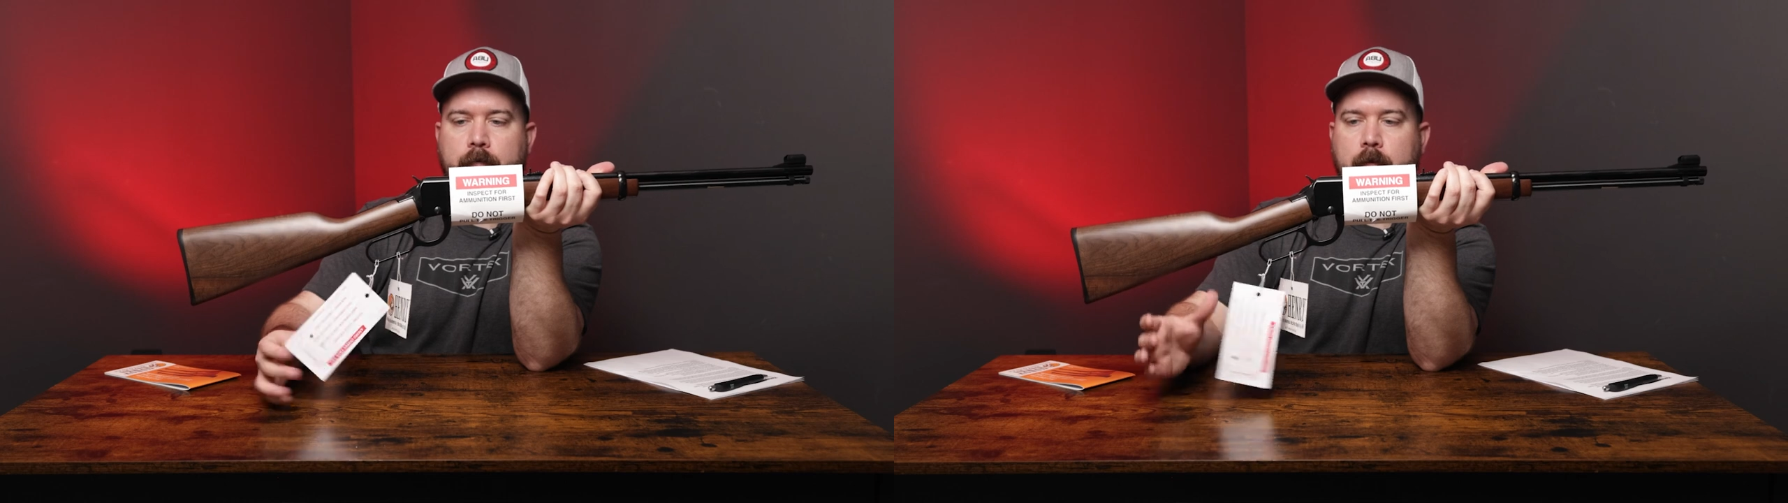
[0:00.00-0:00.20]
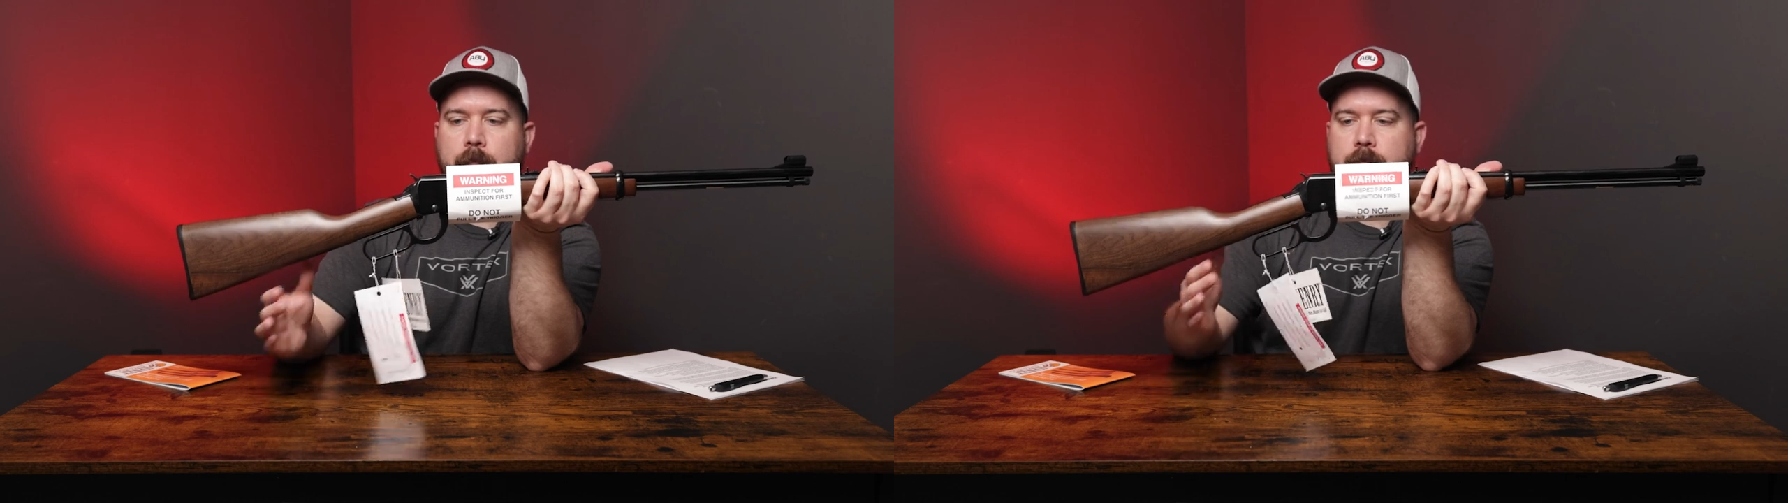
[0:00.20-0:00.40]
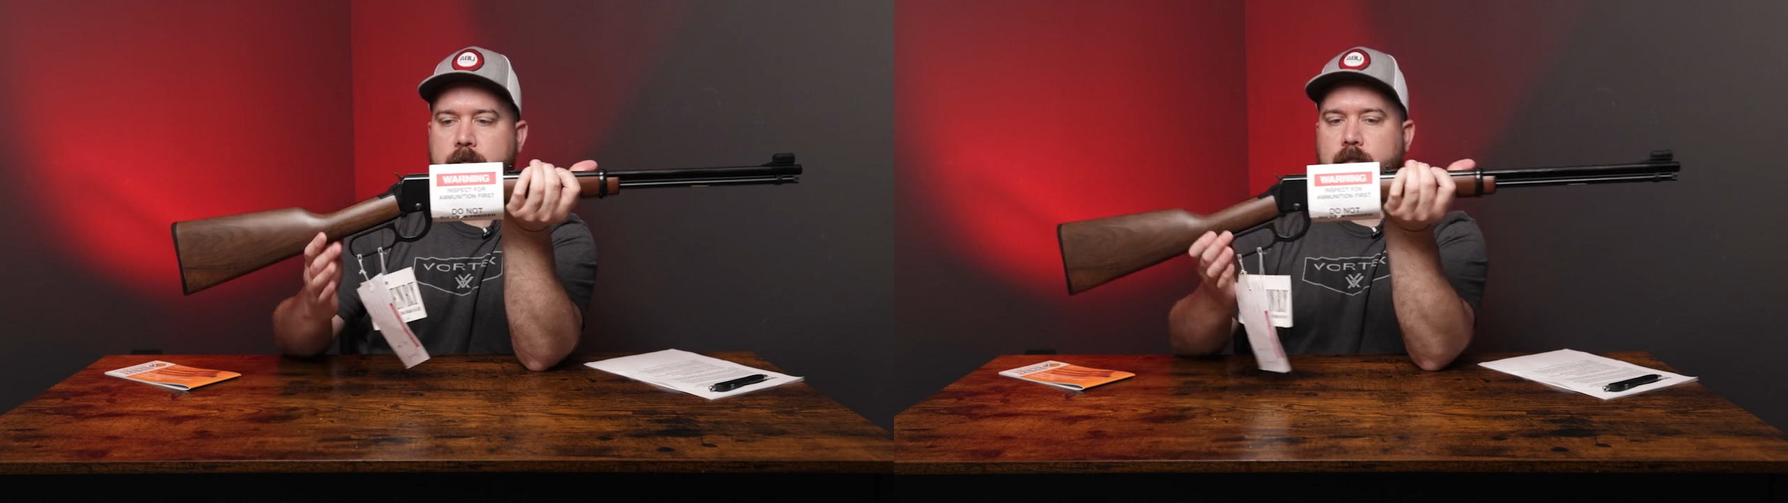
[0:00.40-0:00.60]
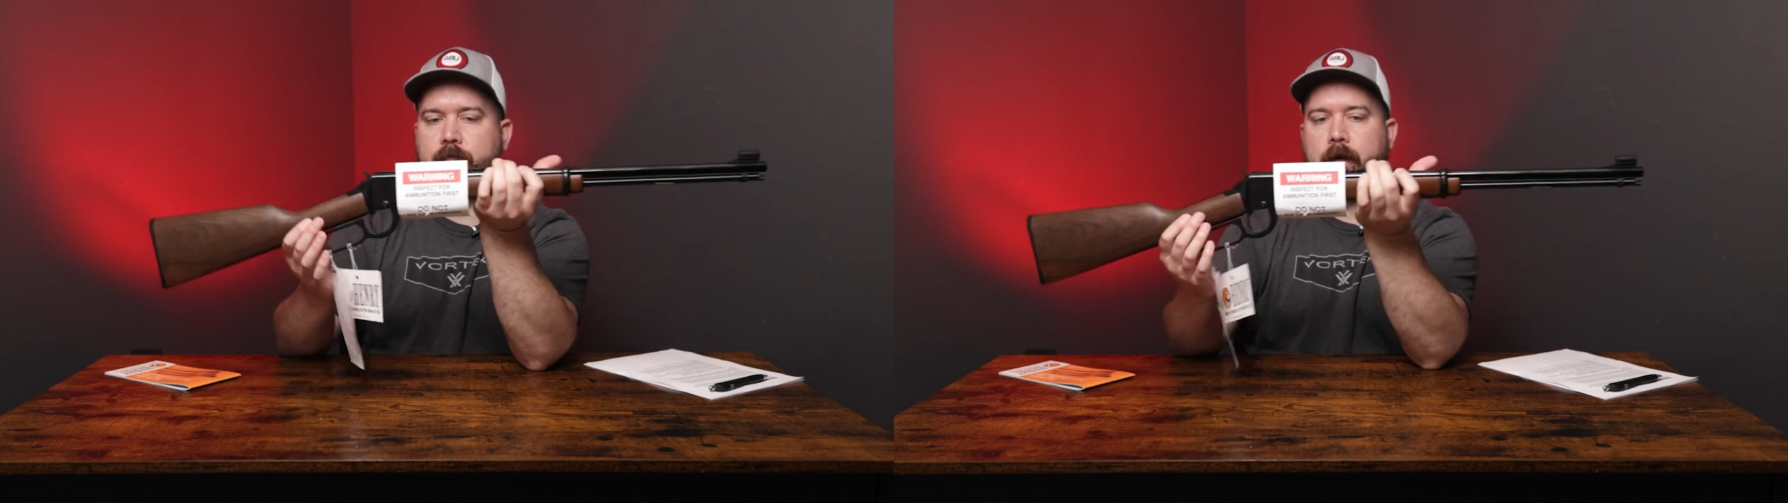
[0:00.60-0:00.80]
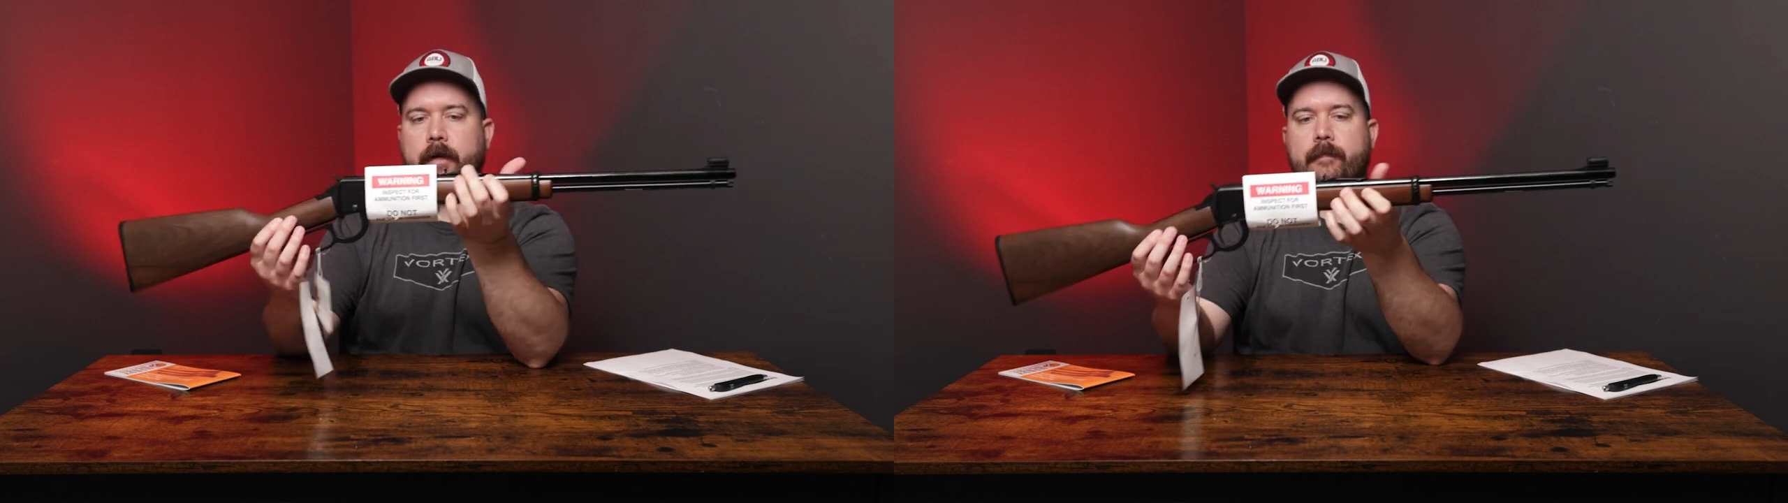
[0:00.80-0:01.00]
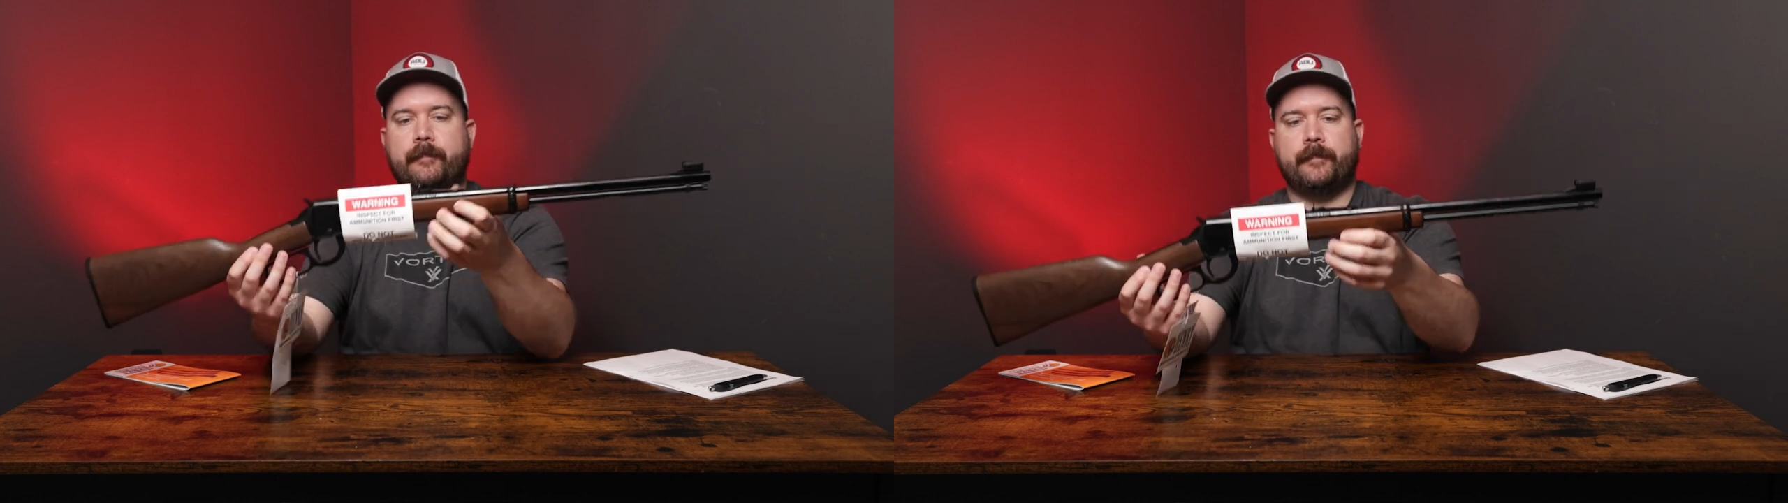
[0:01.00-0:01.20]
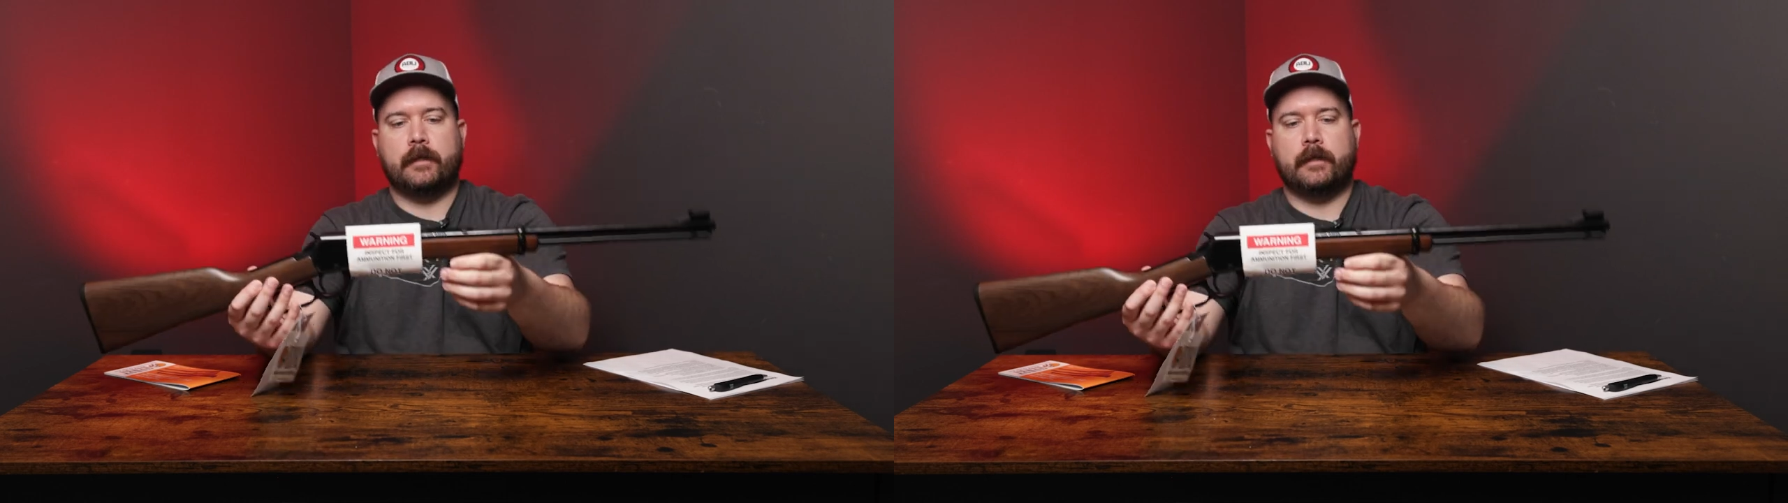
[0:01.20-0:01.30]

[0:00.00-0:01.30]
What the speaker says: through them. They're test fired.